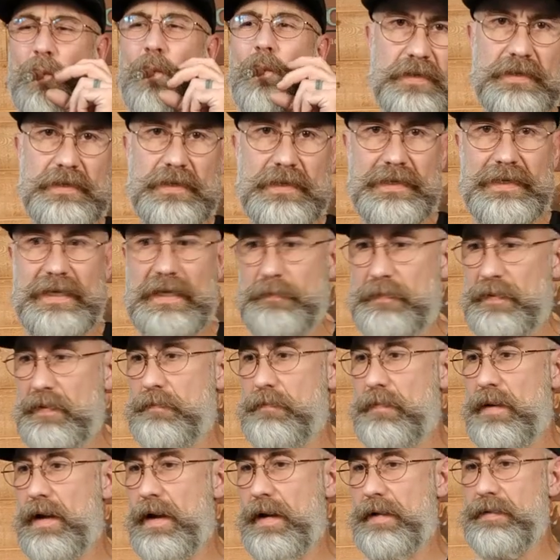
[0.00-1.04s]
Something to keep
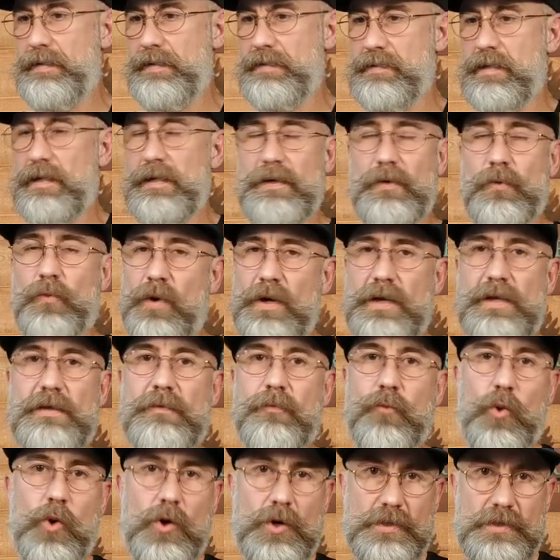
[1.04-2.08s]
in mind is one of
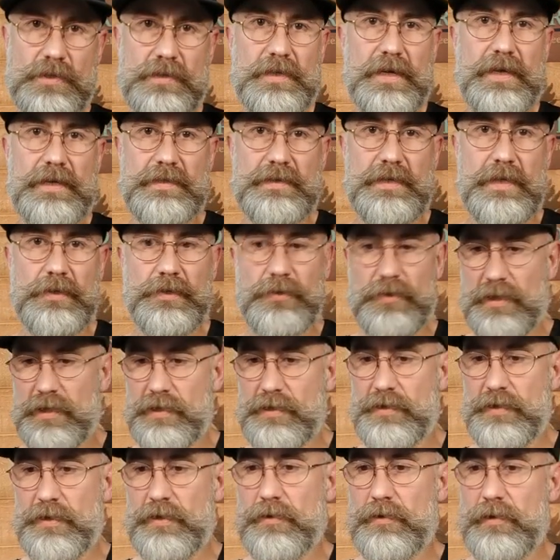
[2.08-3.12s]
the worst things that you
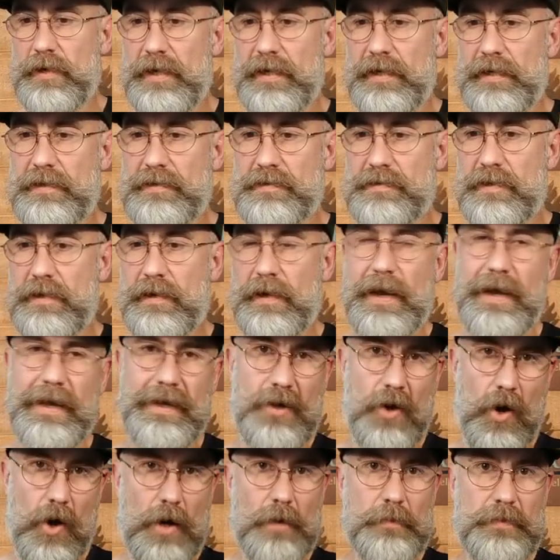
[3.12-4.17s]
can do is
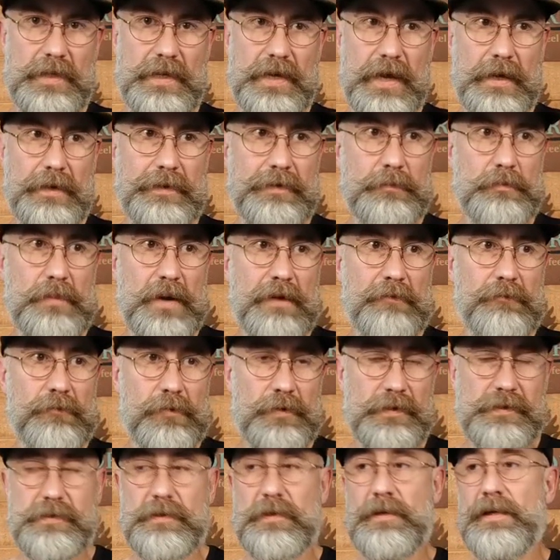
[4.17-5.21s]
a carbonated
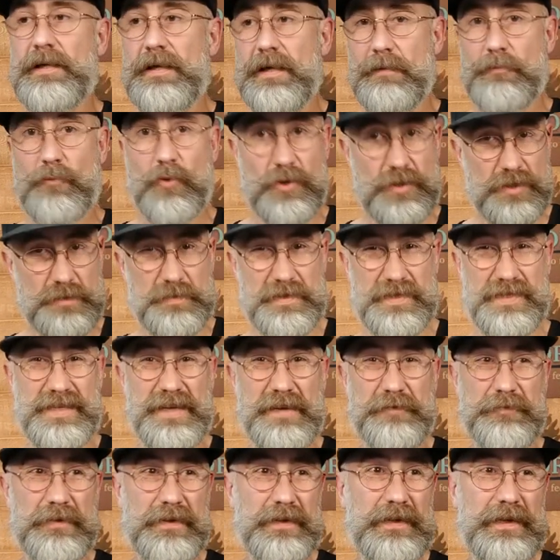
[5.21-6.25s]
beverage, and more
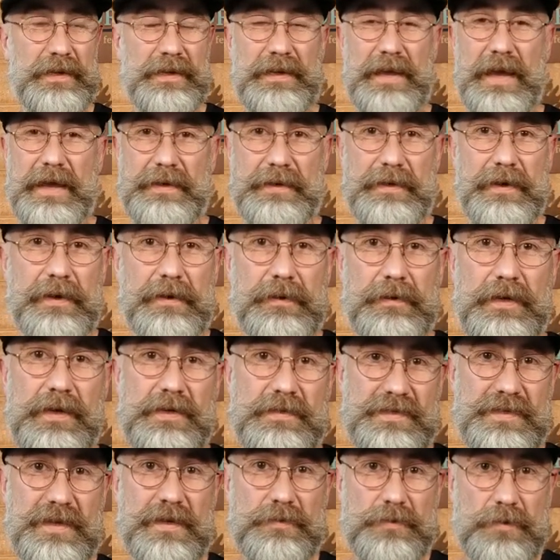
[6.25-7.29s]
specifically like
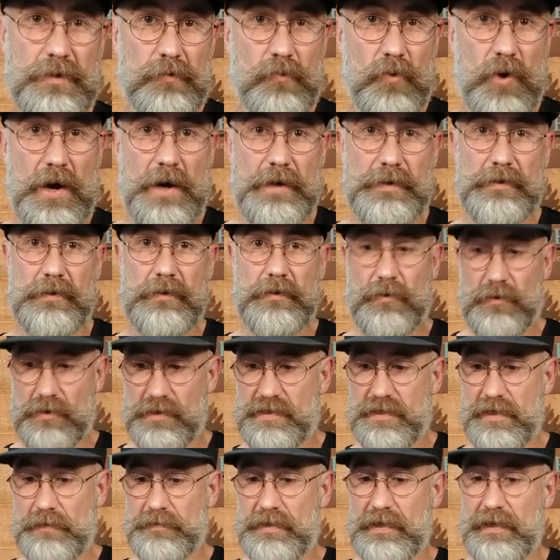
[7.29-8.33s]
a seltzer water
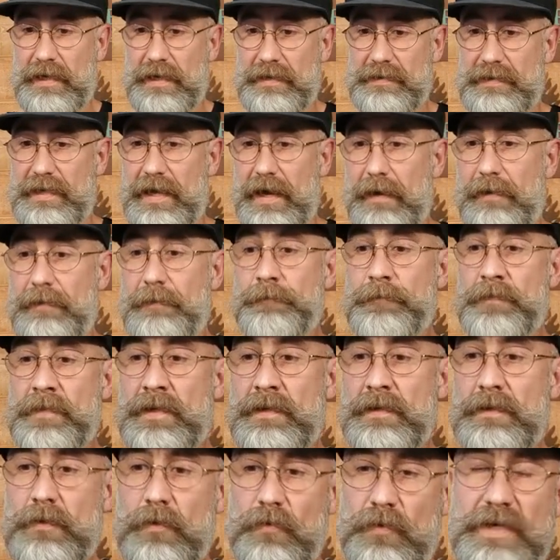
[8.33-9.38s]
or something like that.
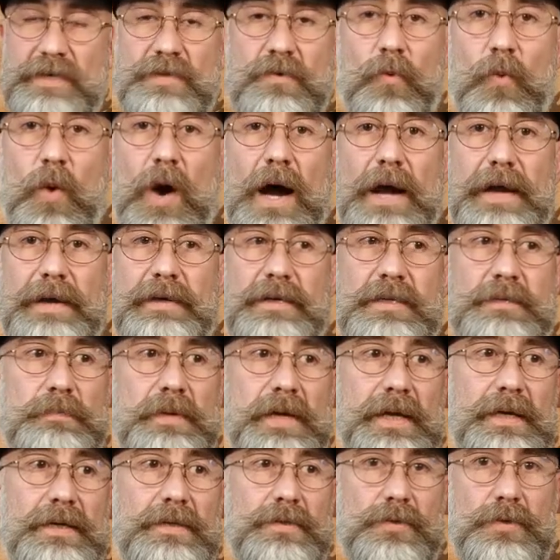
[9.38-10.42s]
Reason why is
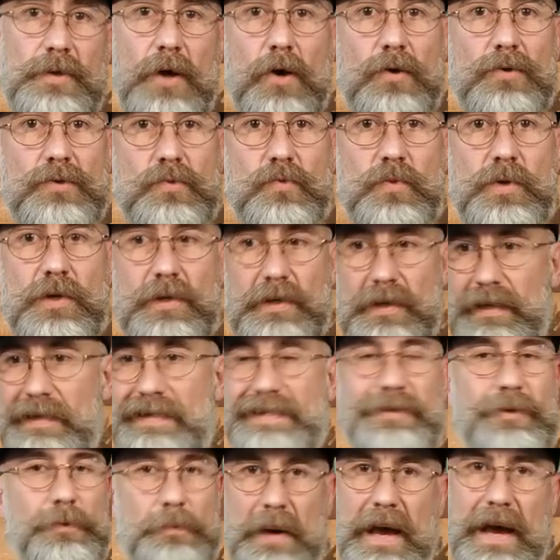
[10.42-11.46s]
because those will
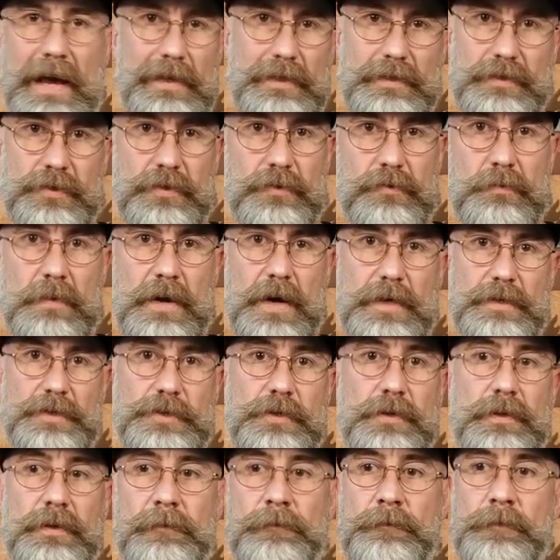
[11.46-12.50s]
clean your palate too
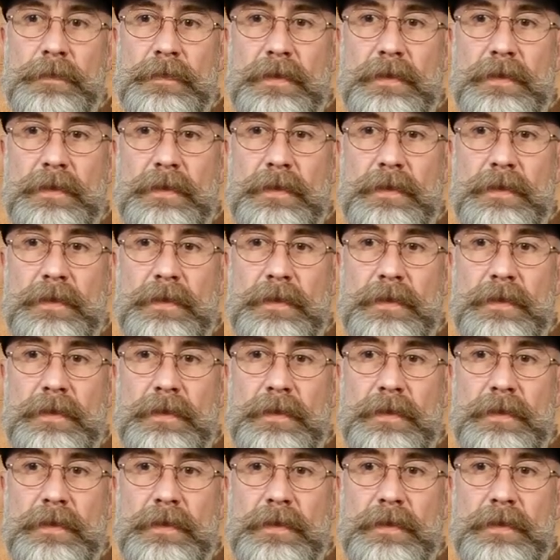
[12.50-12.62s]
much.